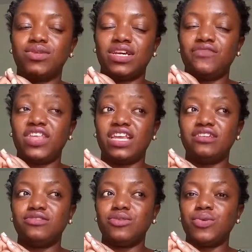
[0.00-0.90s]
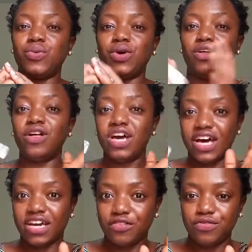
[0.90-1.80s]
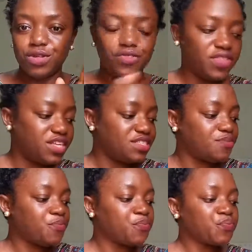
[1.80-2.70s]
So like the others don't go well, I can fall on this.